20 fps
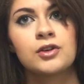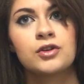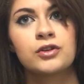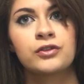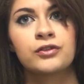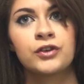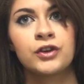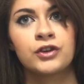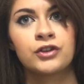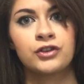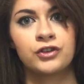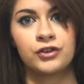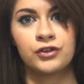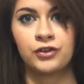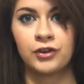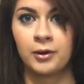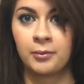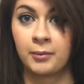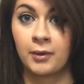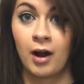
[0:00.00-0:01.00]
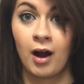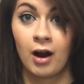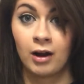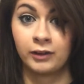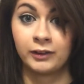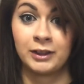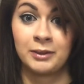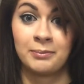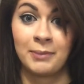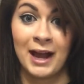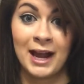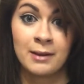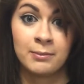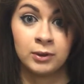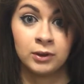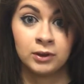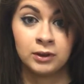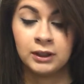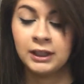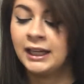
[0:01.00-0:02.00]
first from Carly
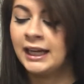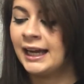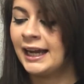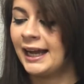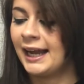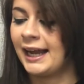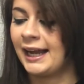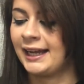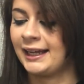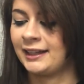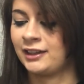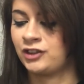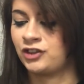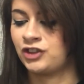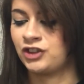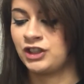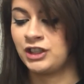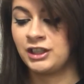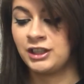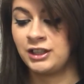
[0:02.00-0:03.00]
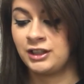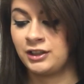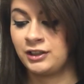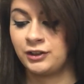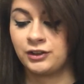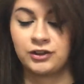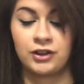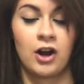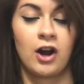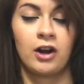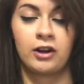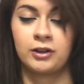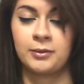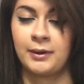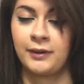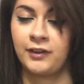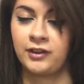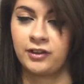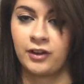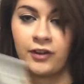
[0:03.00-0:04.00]
Bible, and she talked
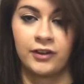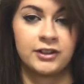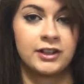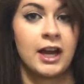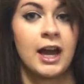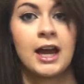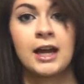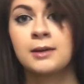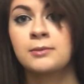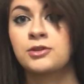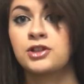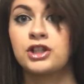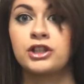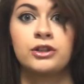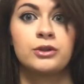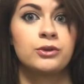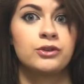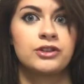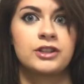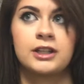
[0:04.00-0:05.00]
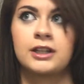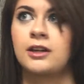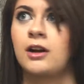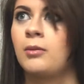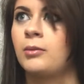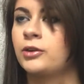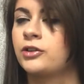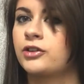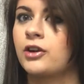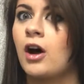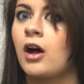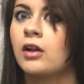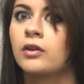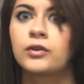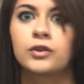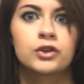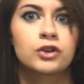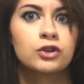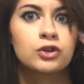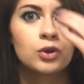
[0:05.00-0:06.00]
about this all the time. She used it in almost all of
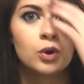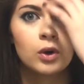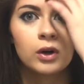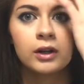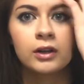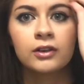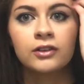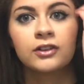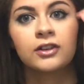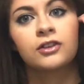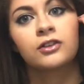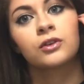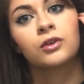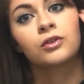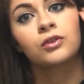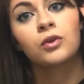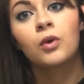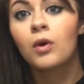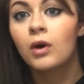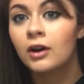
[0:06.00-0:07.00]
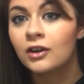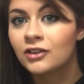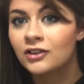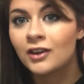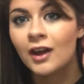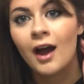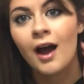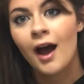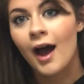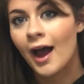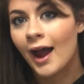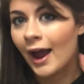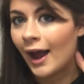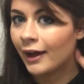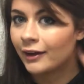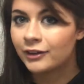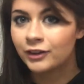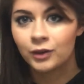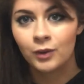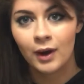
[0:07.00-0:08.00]
her tutorials, and so of course I
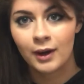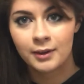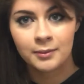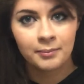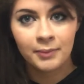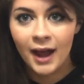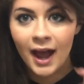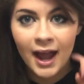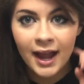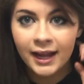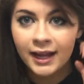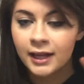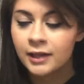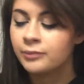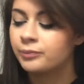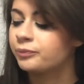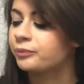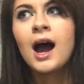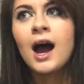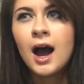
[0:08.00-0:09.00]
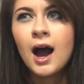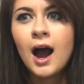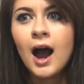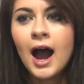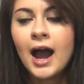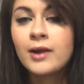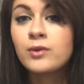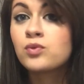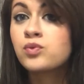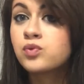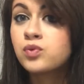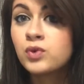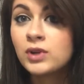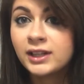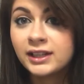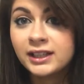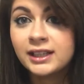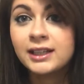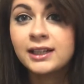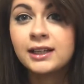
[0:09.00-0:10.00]
had to go out and buy it. I
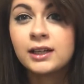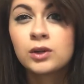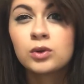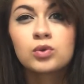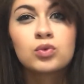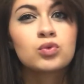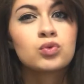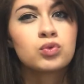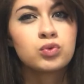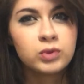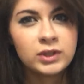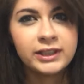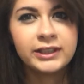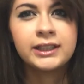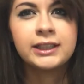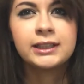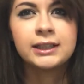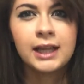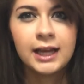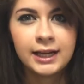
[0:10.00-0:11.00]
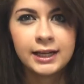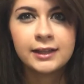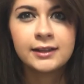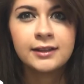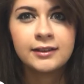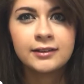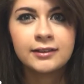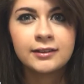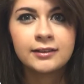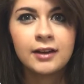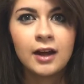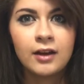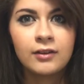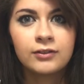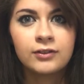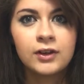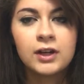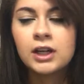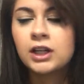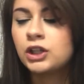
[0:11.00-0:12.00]
really like this
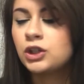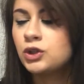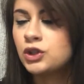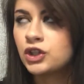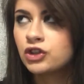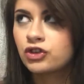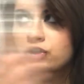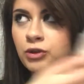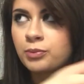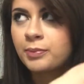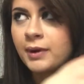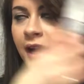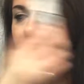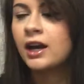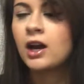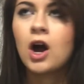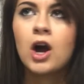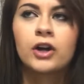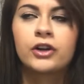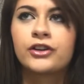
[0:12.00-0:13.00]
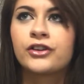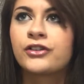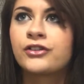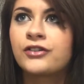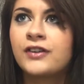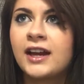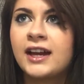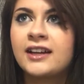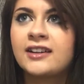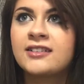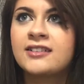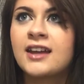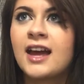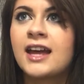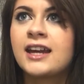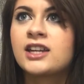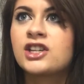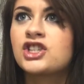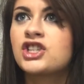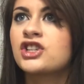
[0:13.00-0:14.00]
stuff. You just spray it on your face
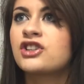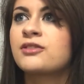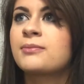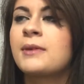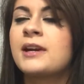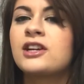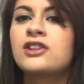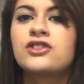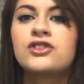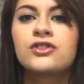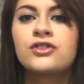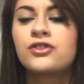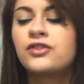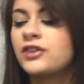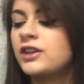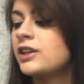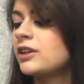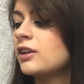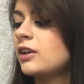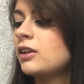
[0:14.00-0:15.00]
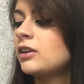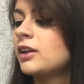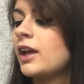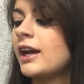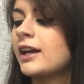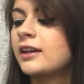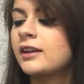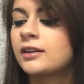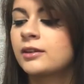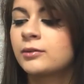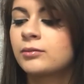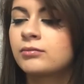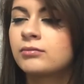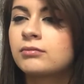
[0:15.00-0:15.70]
and it just makes you feel like